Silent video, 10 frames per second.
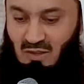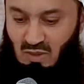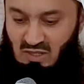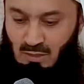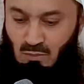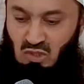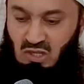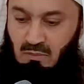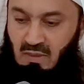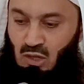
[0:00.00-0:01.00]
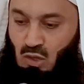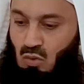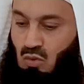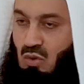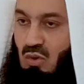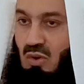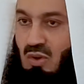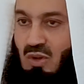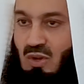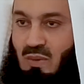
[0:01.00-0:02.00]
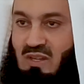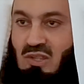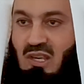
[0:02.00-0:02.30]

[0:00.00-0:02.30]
Where's the Muslim in you? Where's